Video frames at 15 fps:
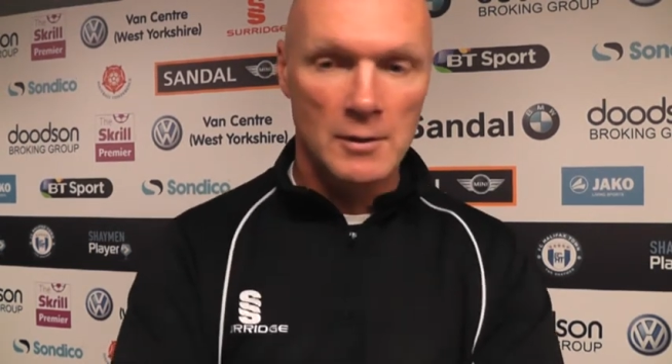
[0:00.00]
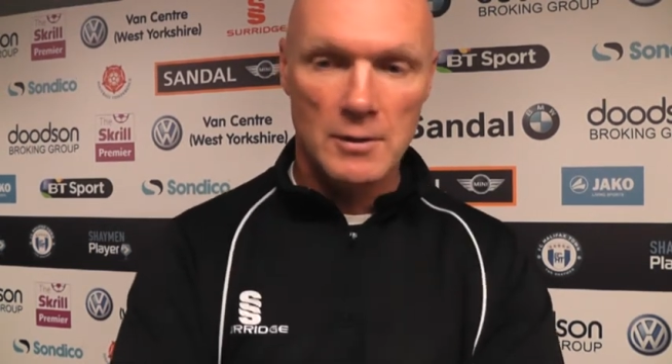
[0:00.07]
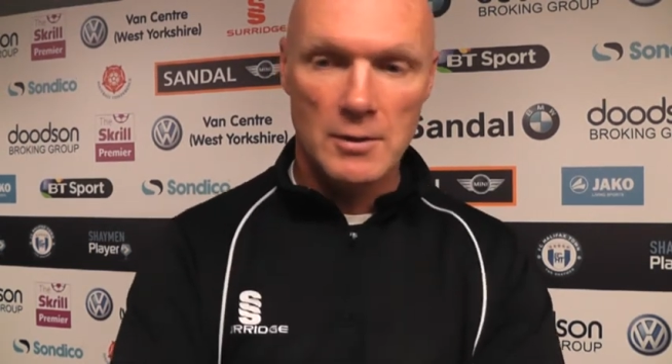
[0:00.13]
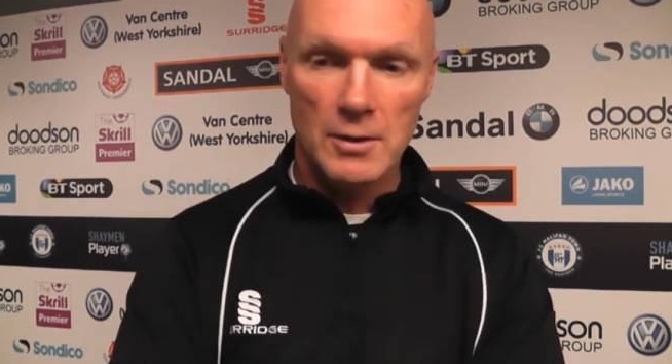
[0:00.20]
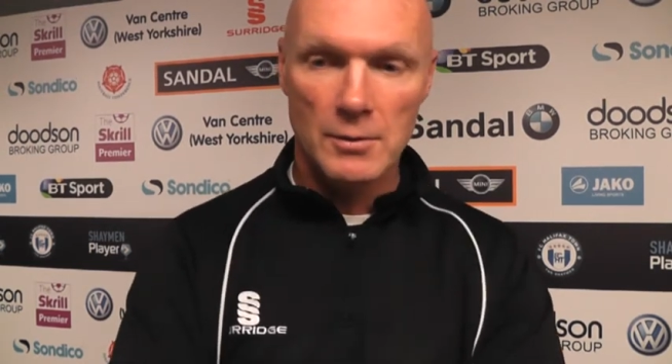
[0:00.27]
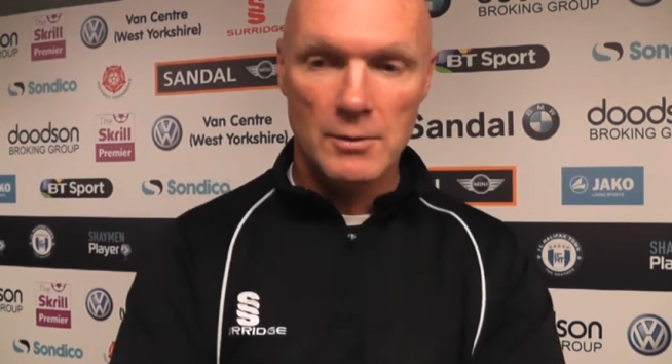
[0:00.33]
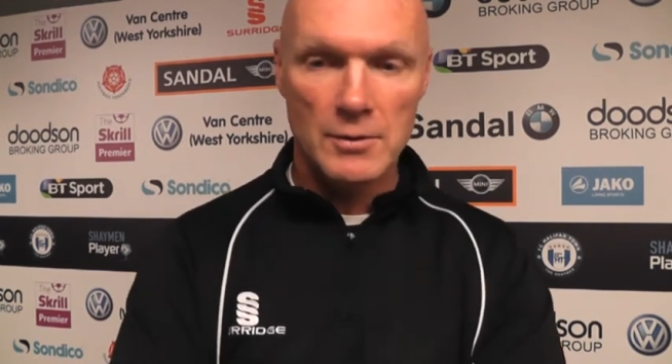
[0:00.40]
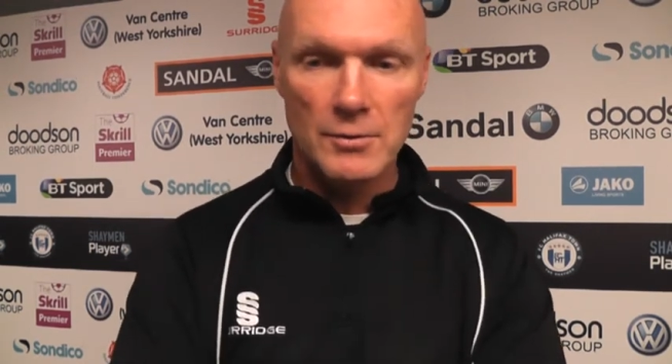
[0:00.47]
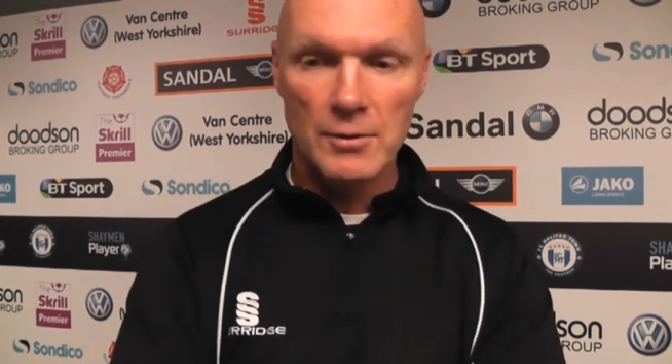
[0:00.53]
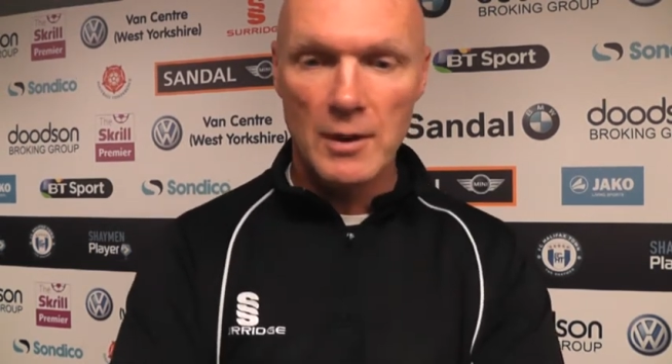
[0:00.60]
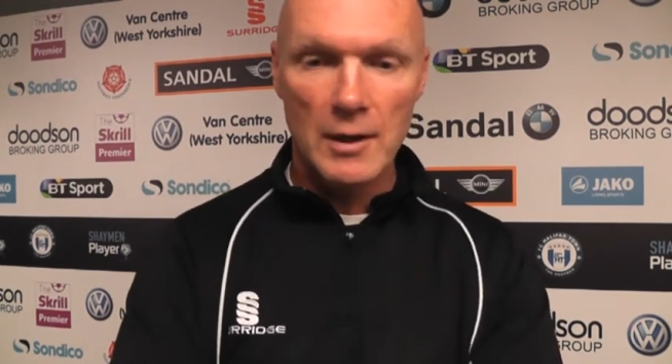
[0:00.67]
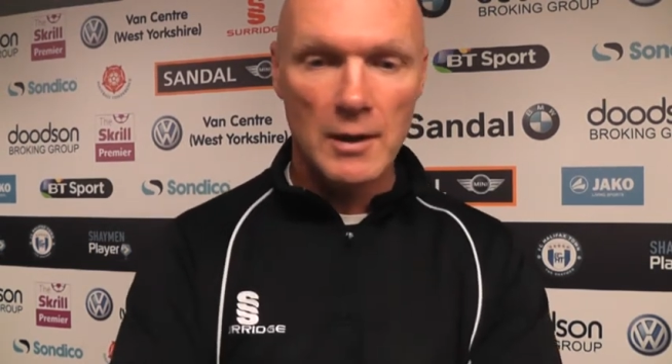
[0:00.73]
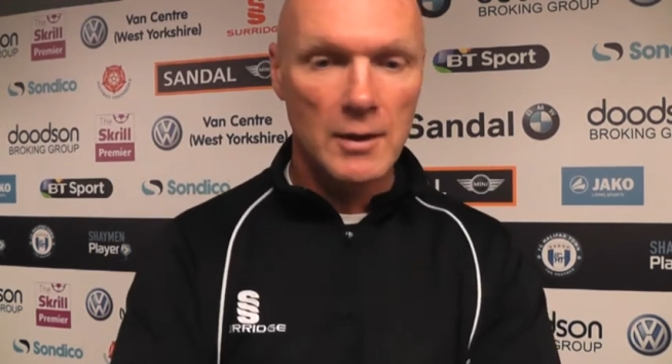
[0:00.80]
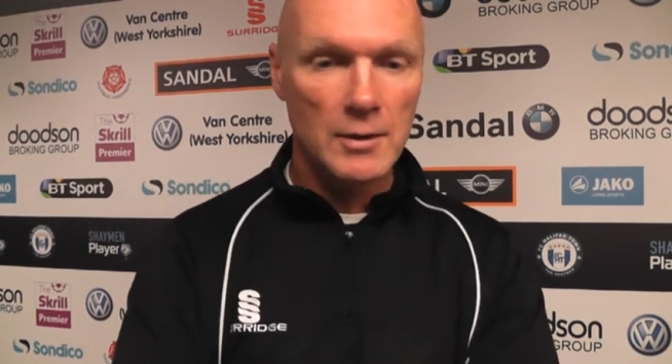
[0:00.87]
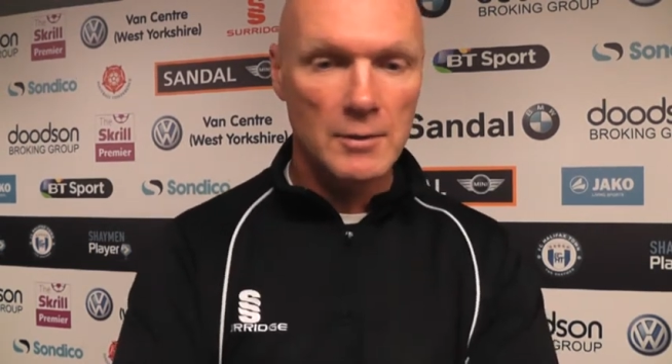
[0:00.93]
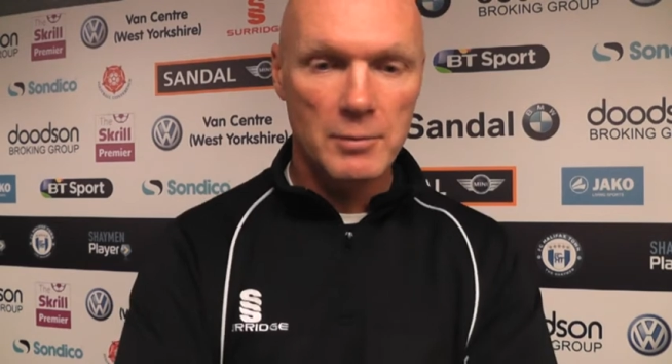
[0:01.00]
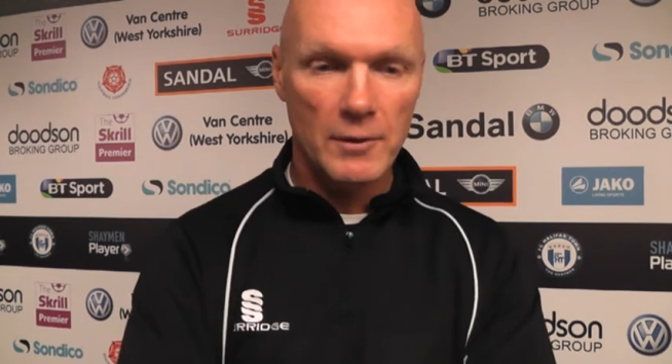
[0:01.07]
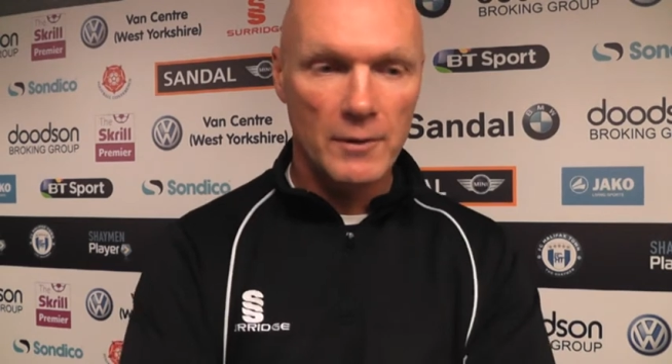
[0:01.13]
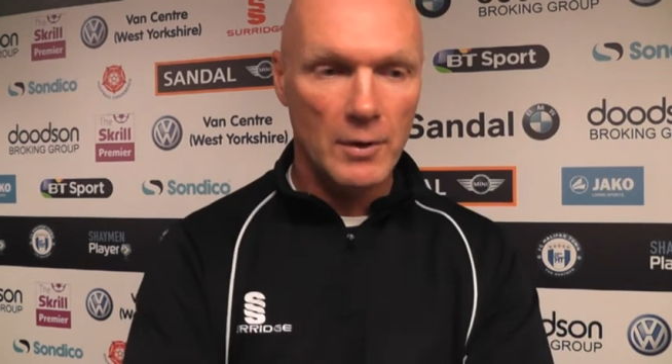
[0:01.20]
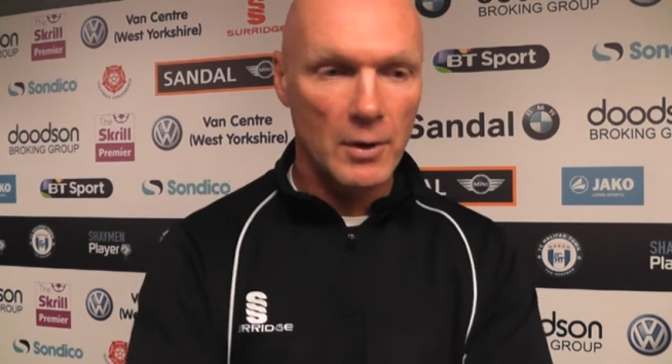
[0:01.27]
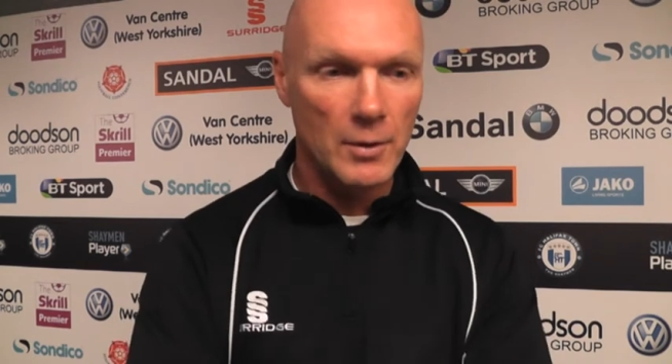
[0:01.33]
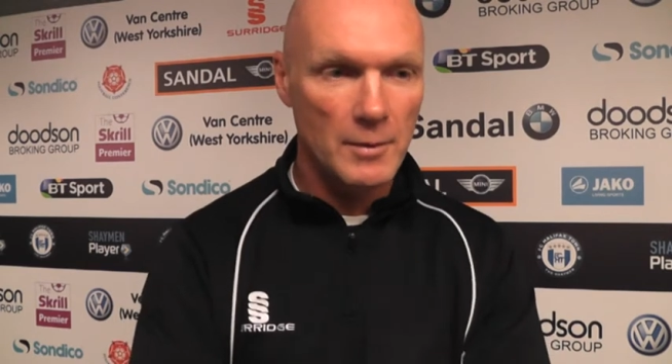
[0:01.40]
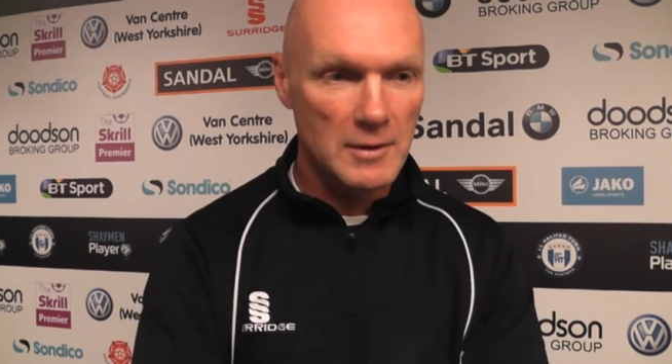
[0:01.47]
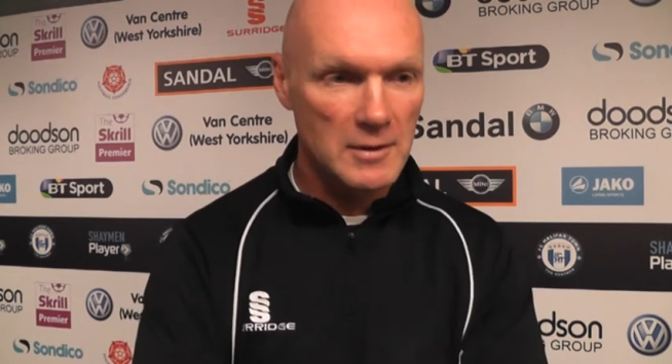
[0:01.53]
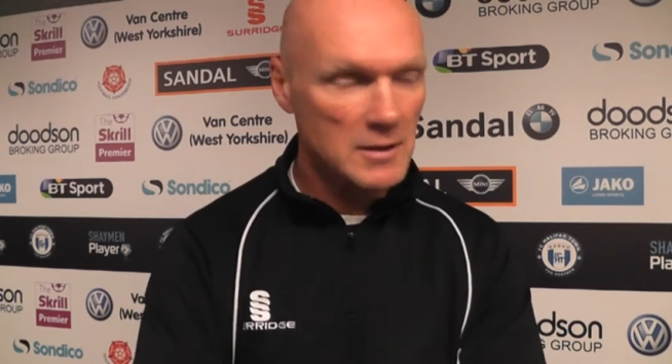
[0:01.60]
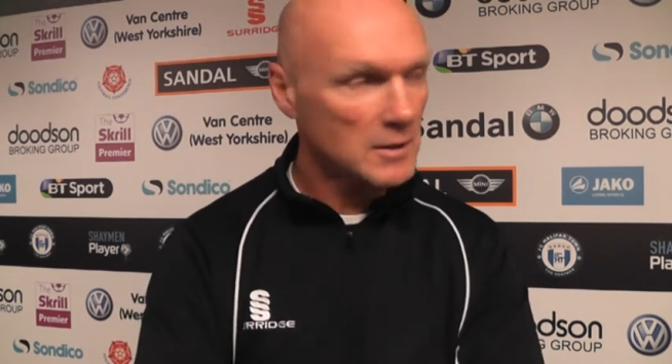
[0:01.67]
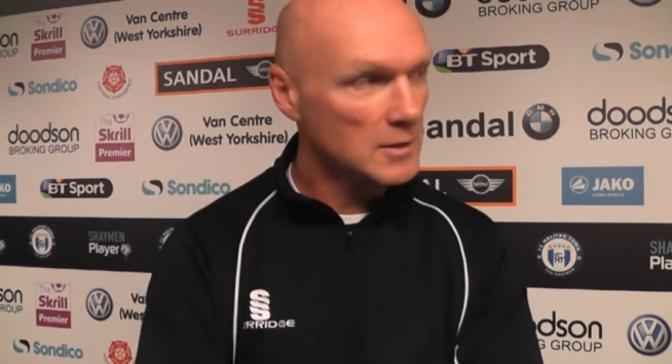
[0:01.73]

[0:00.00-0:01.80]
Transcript: So it was a really good performance,